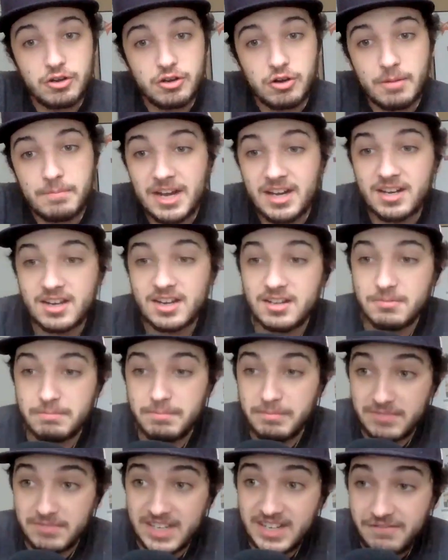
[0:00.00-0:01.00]
know i'm not gonna
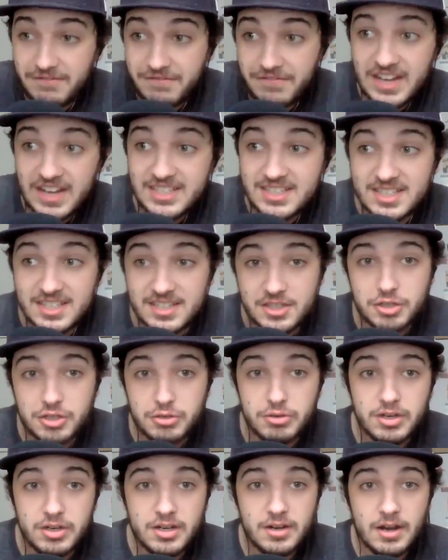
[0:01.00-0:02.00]
invest
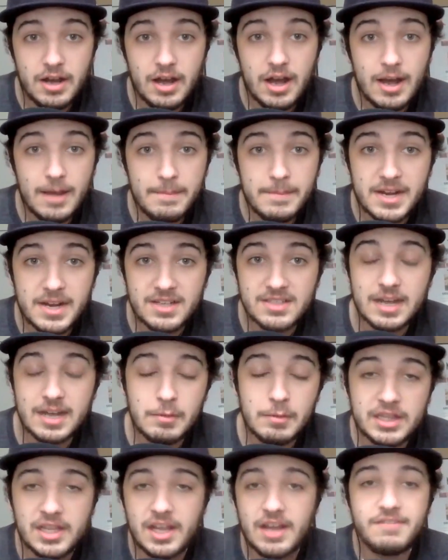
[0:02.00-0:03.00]
into it uh, because
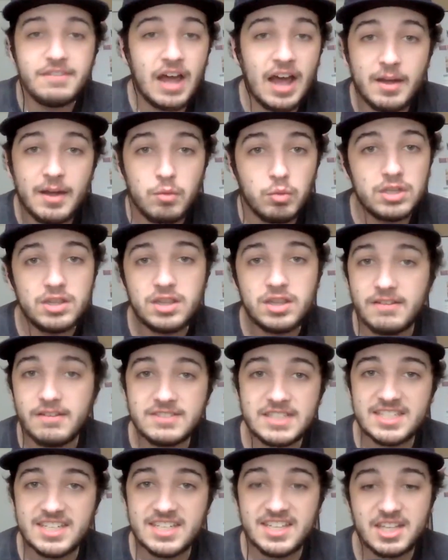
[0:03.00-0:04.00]
i would love i would
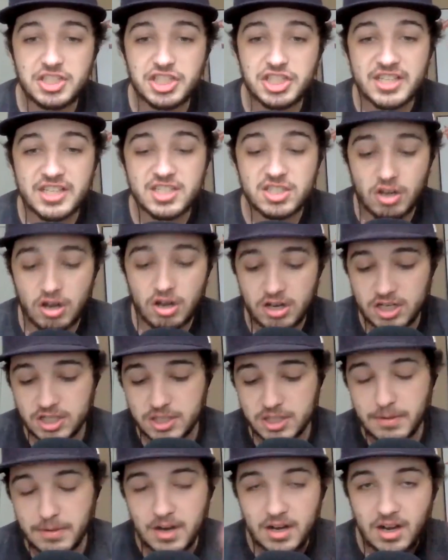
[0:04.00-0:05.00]
love to see the jet
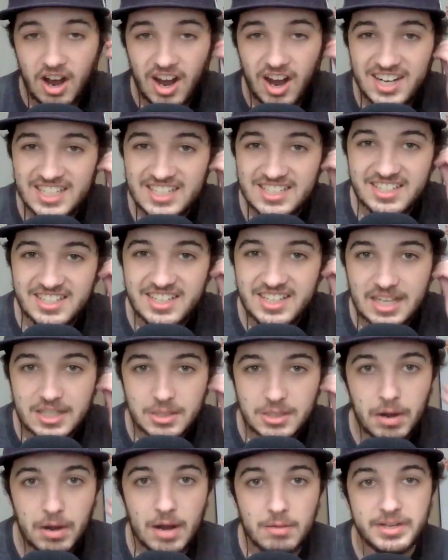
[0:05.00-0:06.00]
starters but honestly
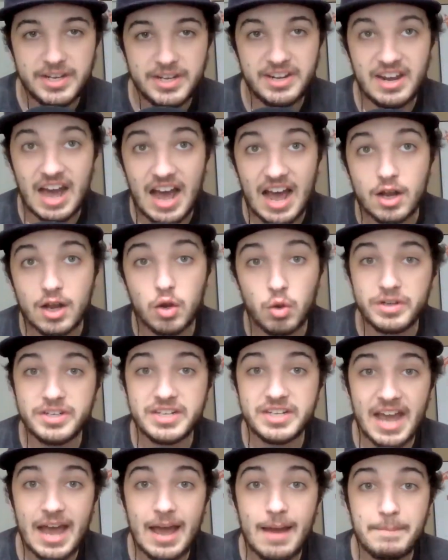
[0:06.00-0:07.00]
that's probably not
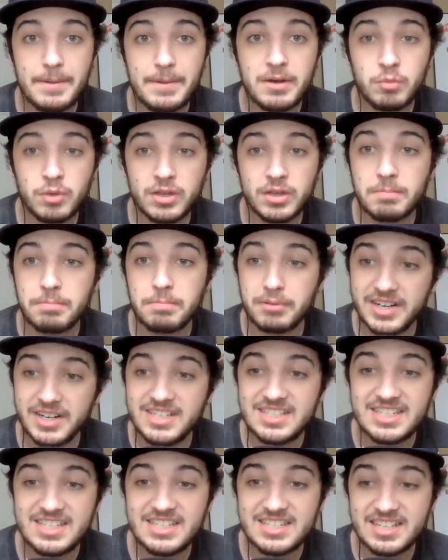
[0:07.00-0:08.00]
going to happen with a
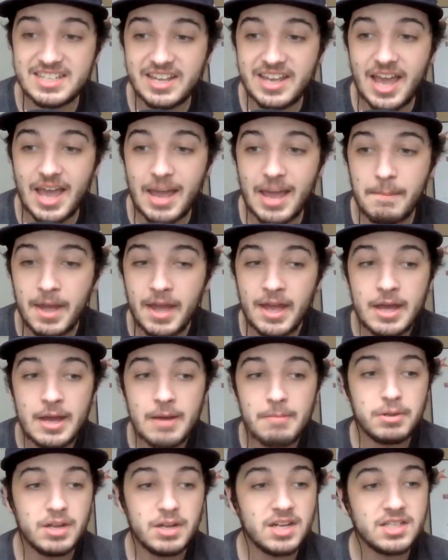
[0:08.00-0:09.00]
preseason game
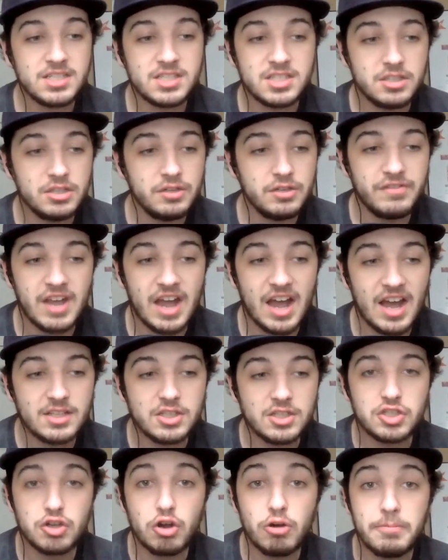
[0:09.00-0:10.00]
plus you've
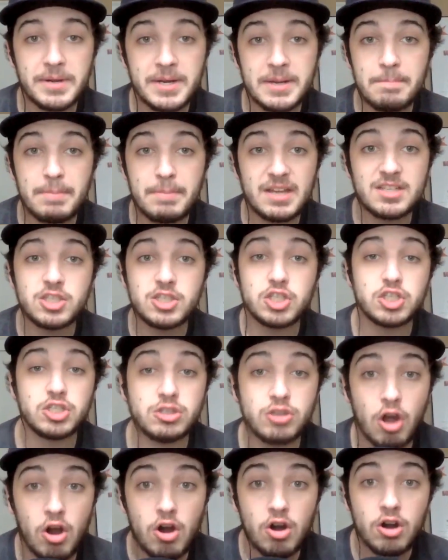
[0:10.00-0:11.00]
got so many big
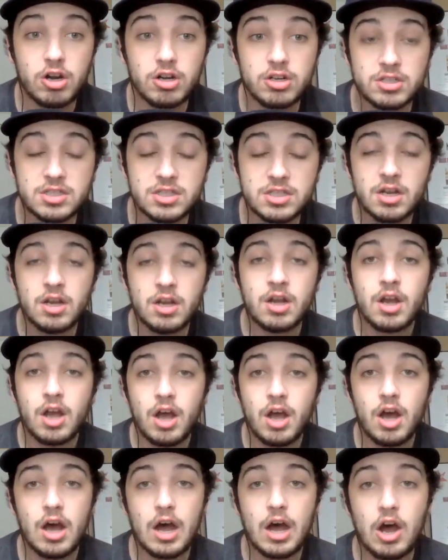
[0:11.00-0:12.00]
stars
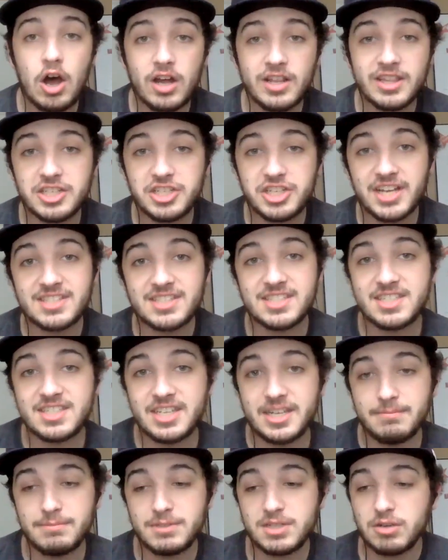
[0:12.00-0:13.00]
uh, on the jets
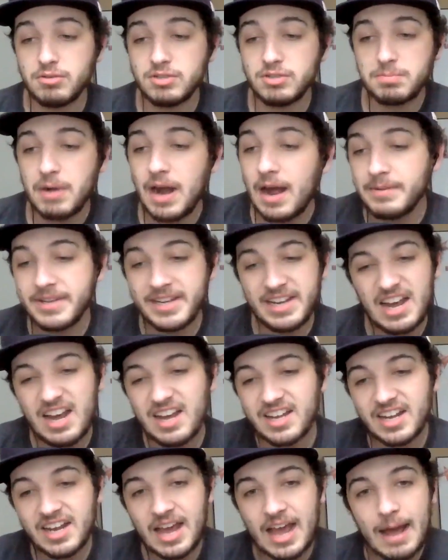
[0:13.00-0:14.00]
team so it's probably
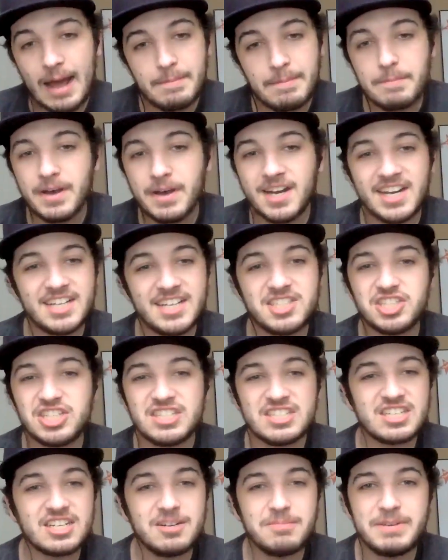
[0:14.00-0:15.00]
not gonna happen but it's
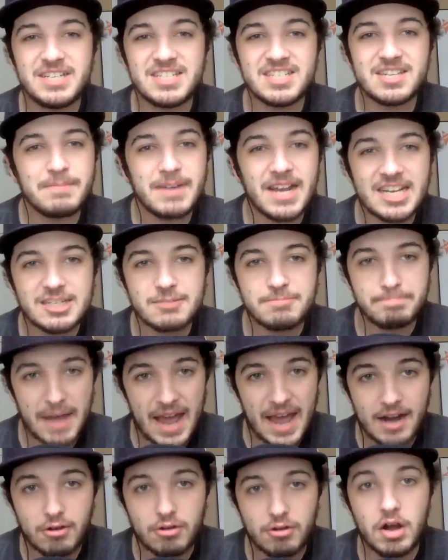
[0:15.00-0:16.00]
just gonna be some nice
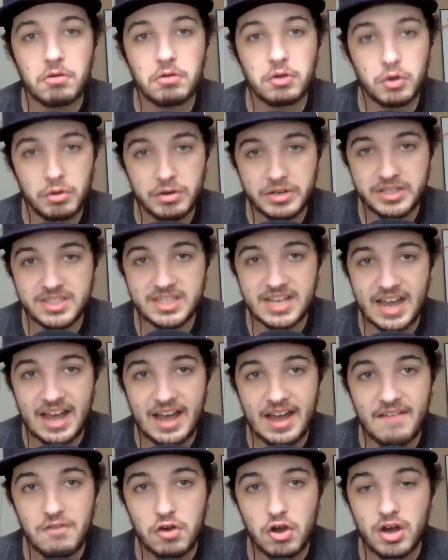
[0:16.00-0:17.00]
background noise to
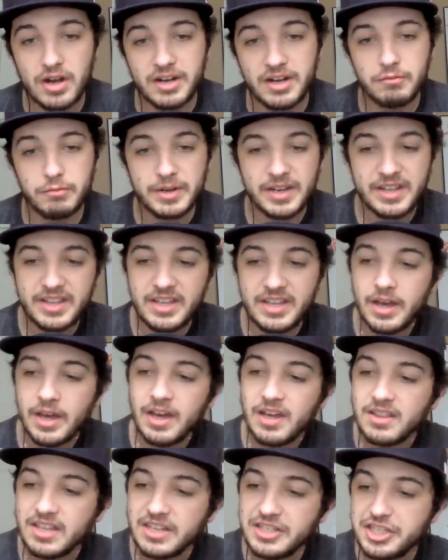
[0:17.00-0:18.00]
have on and really
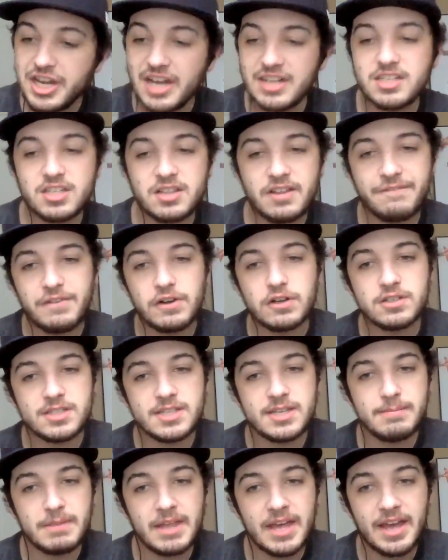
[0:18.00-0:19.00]
the jets are the
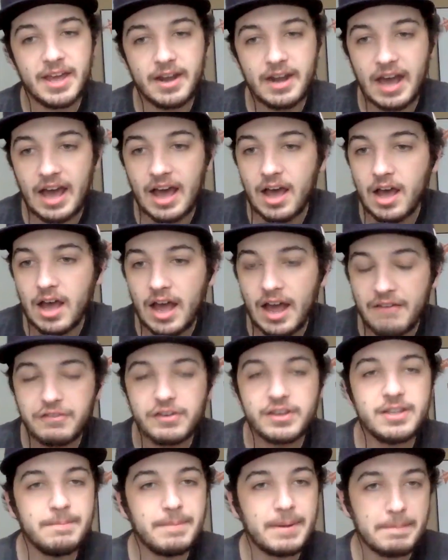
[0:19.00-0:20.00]
first team that uh,
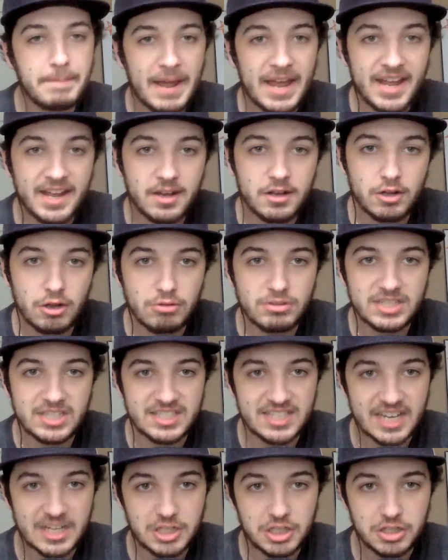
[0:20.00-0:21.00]
i've really been paying close
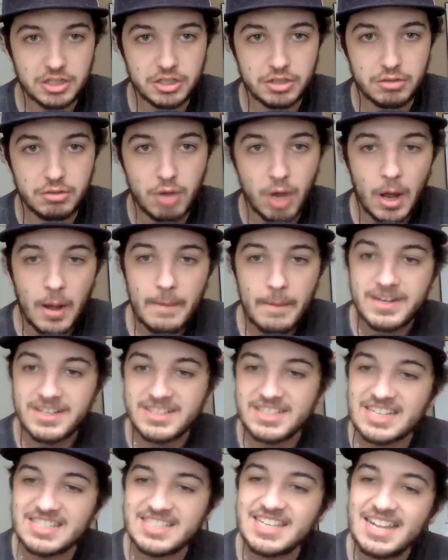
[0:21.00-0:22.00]
attention to
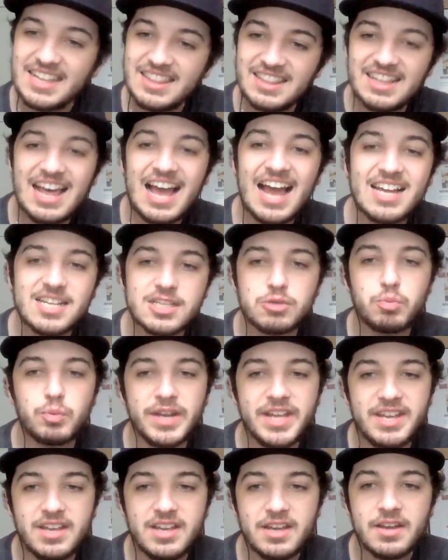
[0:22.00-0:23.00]
because i said last
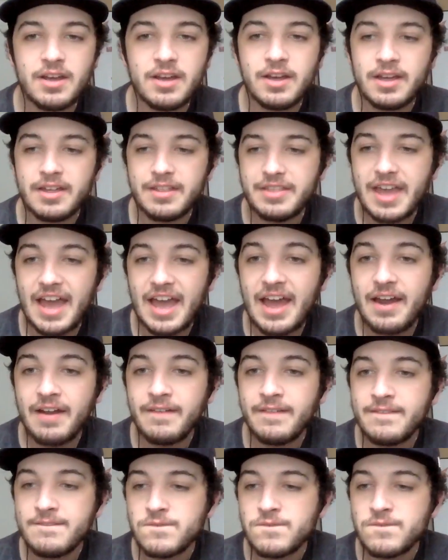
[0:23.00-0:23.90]
week that